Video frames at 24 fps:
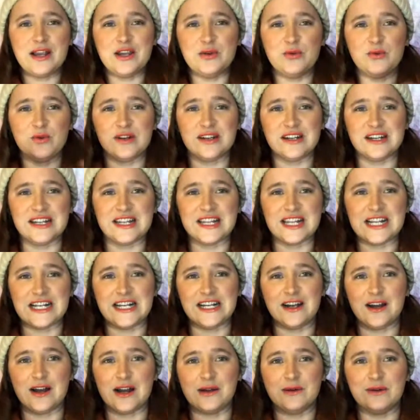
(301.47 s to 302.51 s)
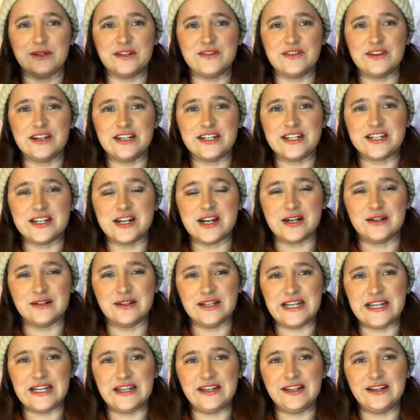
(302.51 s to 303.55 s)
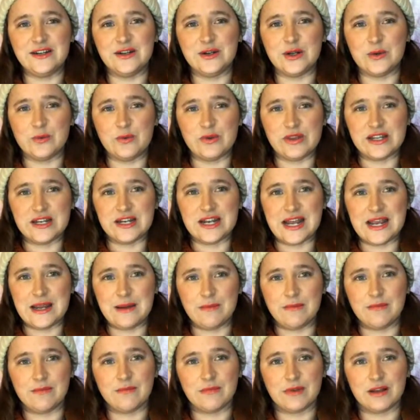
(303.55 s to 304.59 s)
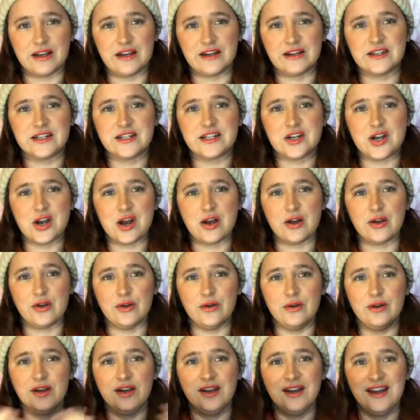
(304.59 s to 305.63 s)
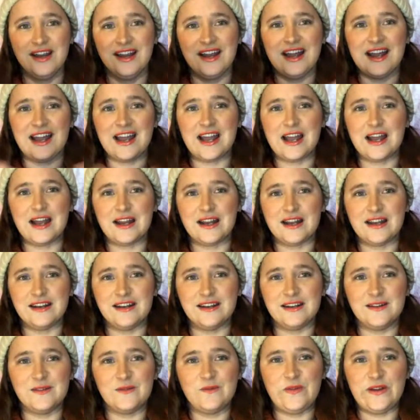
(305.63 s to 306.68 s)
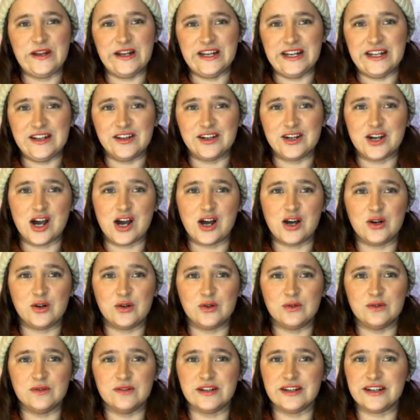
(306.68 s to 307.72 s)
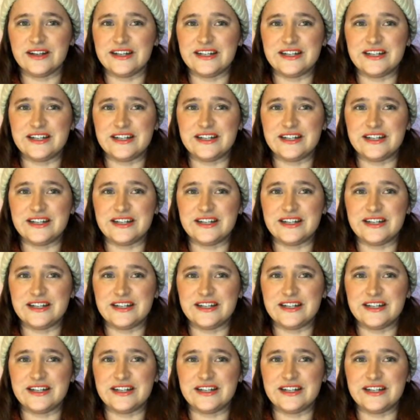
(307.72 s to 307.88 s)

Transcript: you wouldn't think I was very snowy, you know, with a name like Snow and feeling the cold.